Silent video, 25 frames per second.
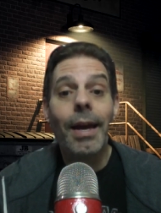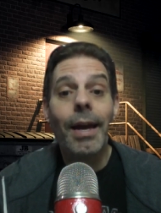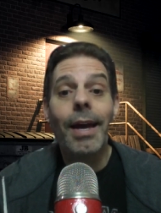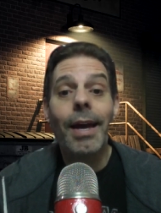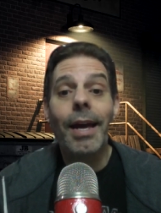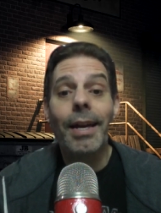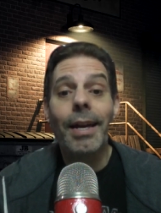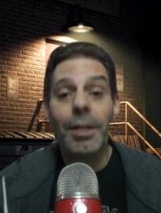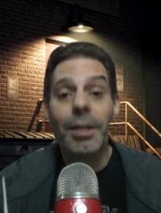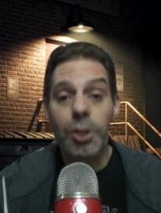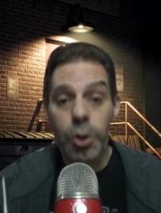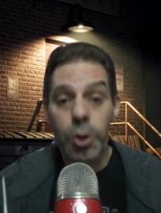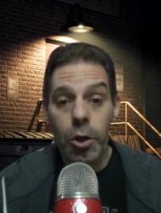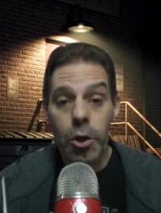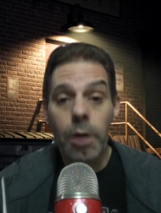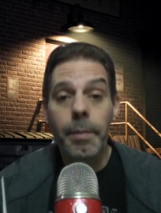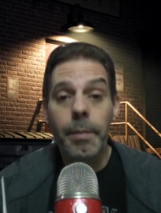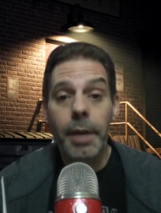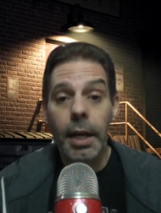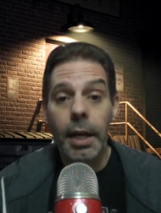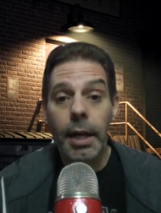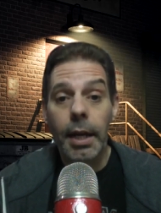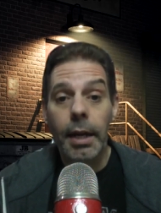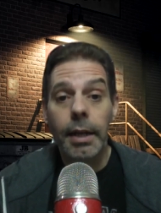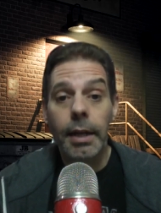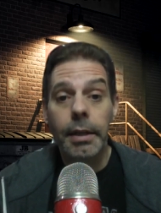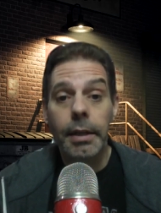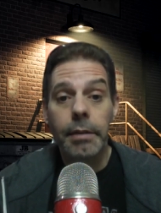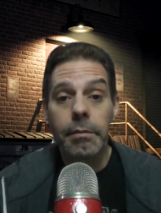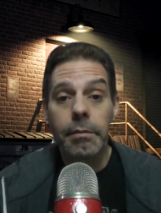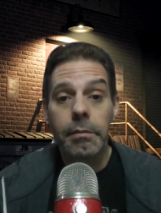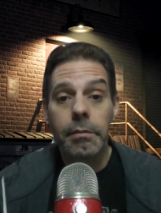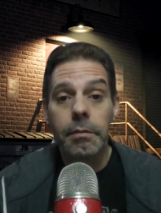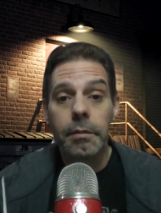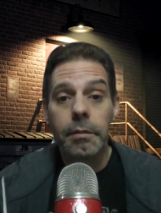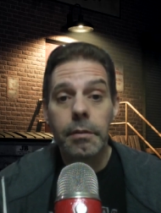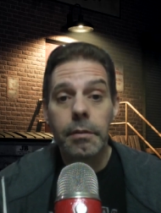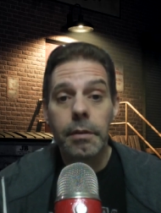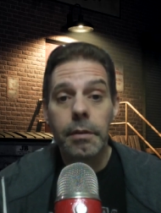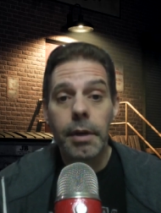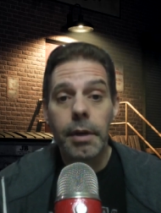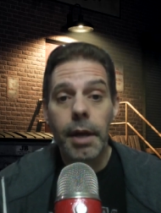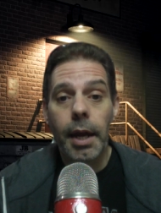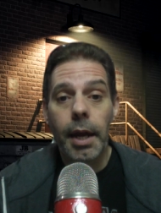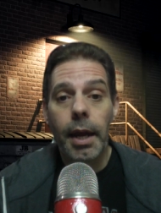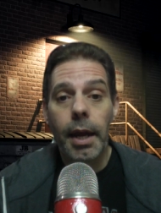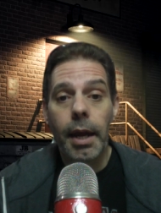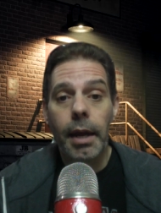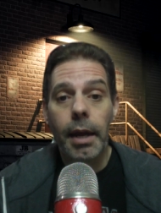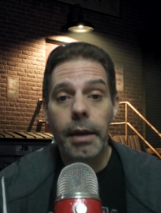exterminated,
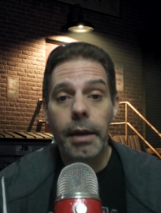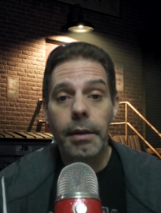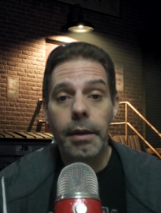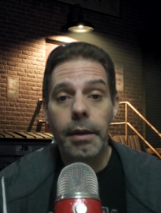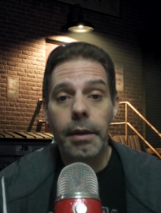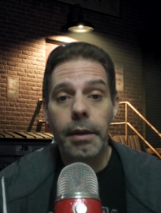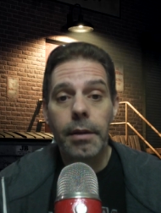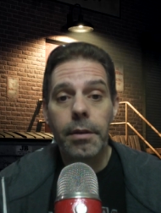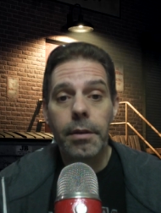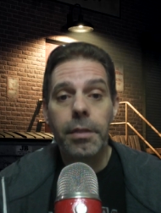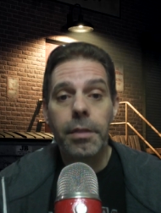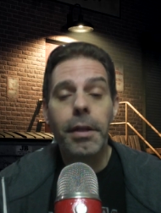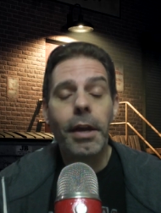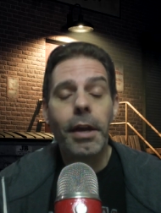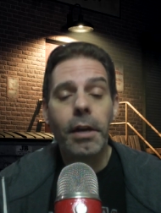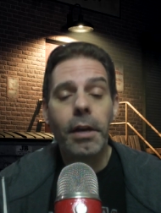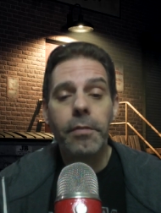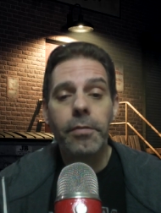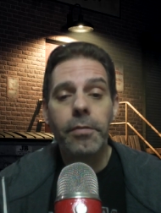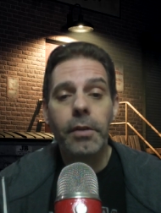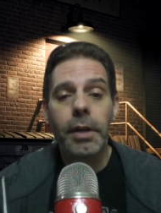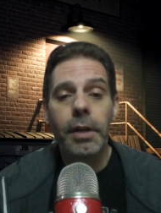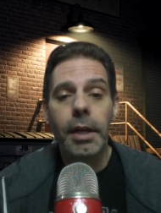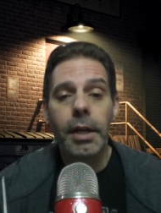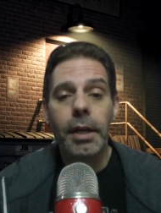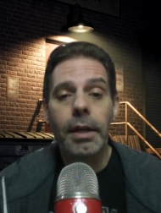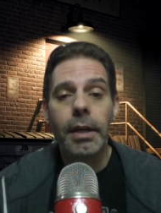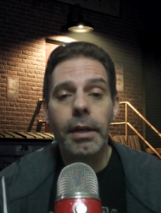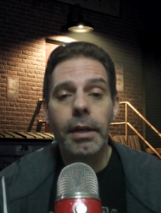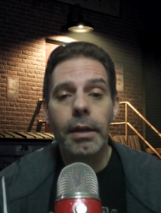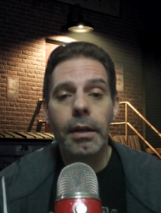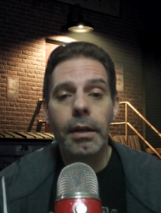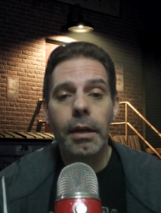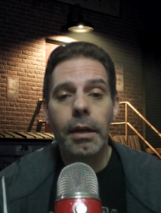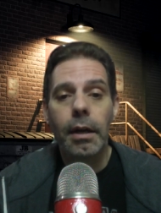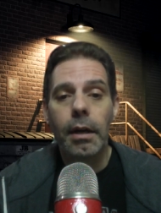and thankfully,